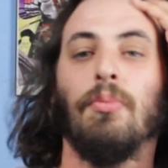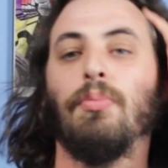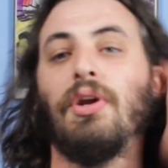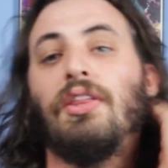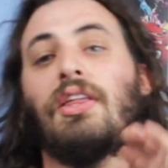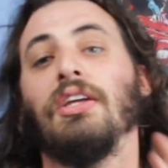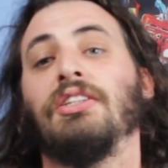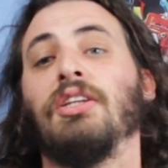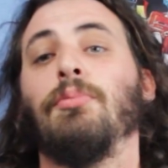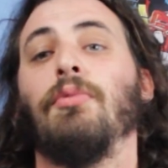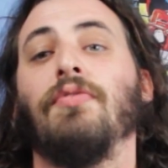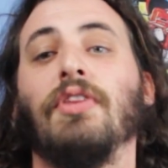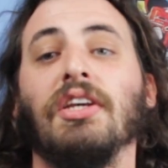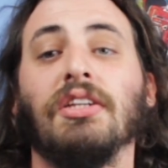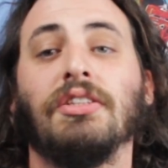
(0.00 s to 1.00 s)
But I think some
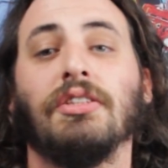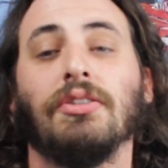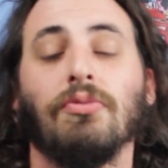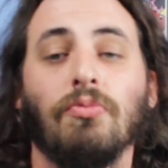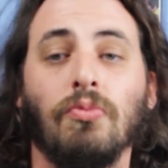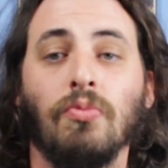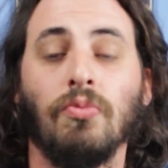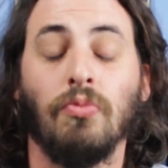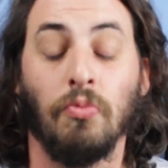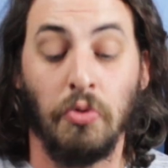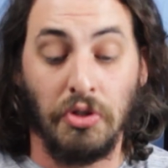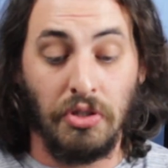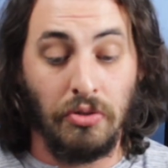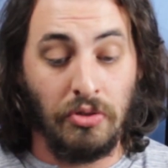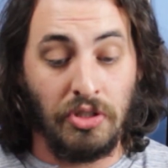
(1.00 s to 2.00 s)
of this
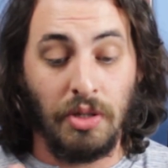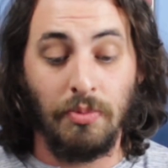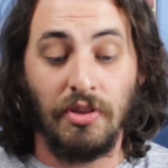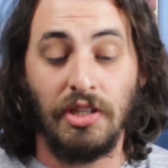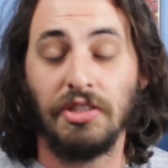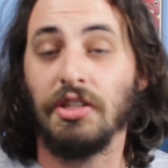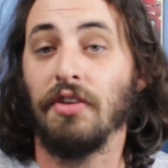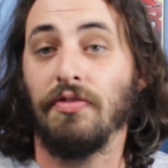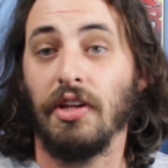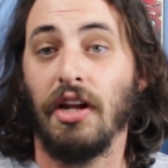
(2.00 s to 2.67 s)
stuff